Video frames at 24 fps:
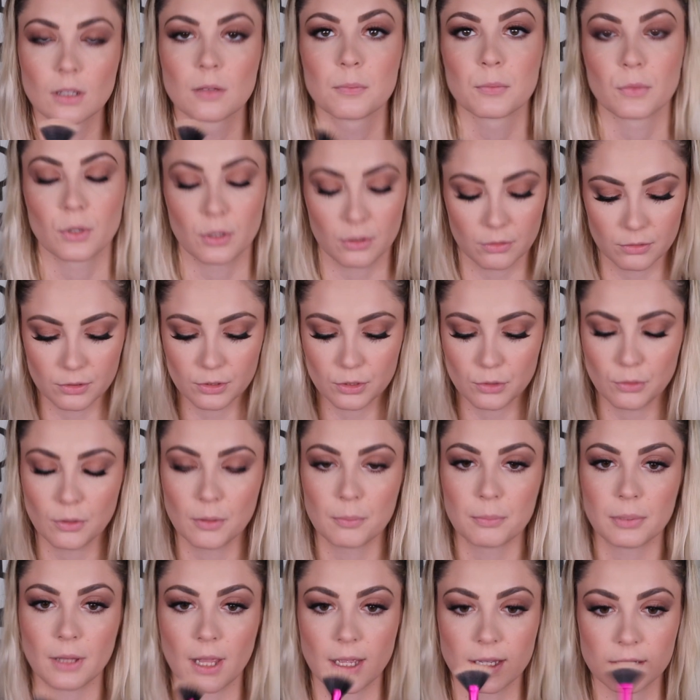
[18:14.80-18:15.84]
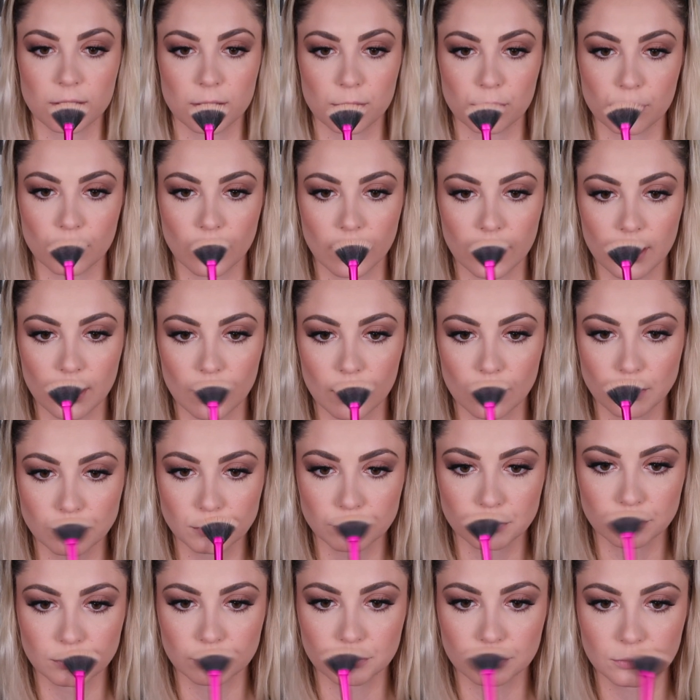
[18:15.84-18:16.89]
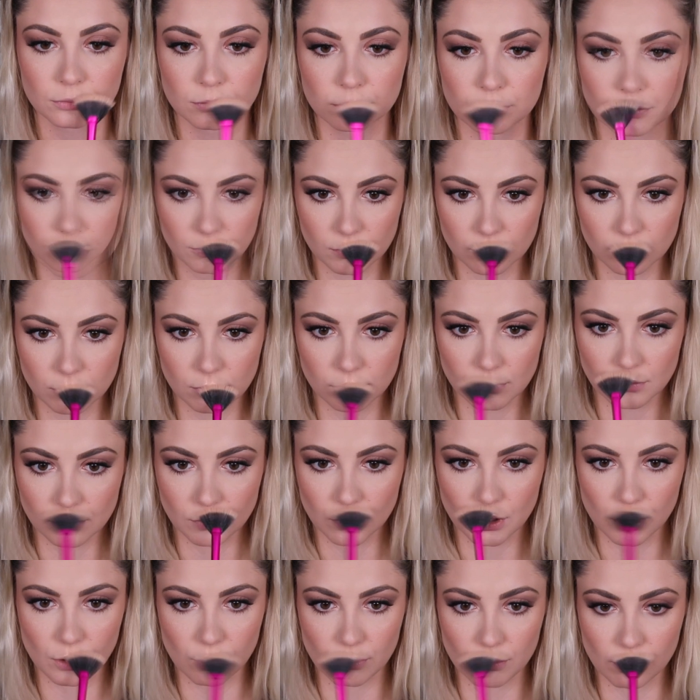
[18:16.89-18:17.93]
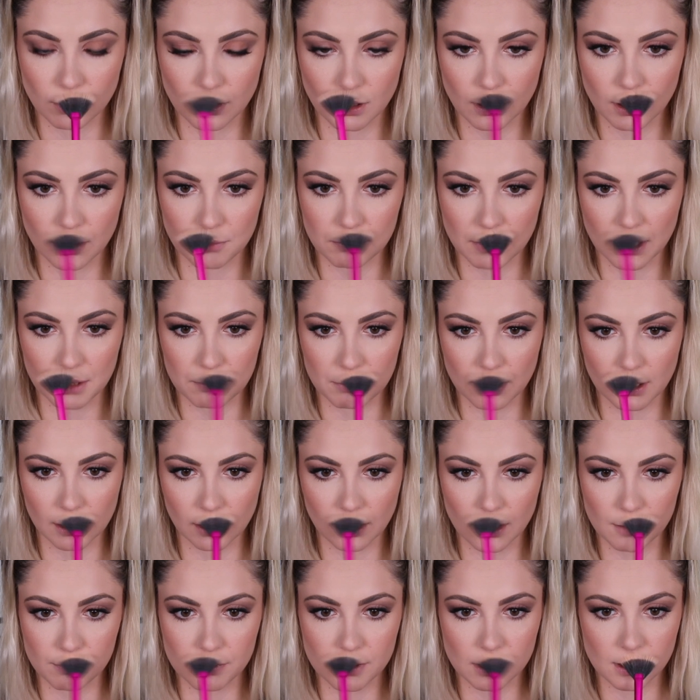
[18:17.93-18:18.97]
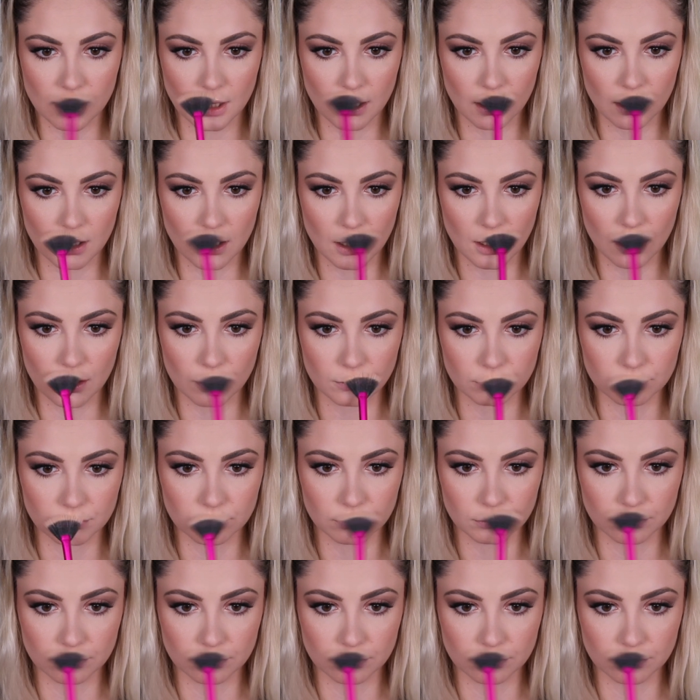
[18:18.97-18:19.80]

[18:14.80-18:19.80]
I'm going to apply some right here to really make my lips stand out.